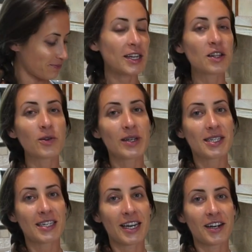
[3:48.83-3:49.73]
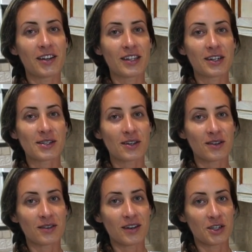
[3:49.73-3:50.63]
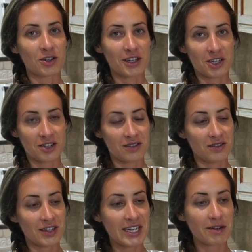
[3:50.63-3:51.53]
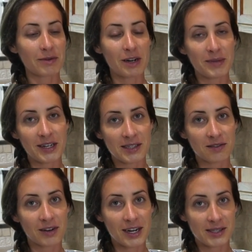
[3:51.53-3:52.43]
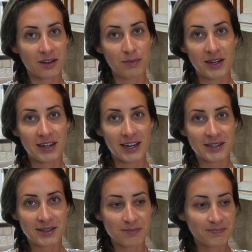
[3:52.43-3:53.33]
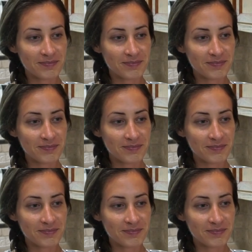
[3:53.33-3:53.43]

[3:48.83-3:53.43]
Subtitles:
In Louisiana, there's a tradition to eat red beans and rice on Mondays.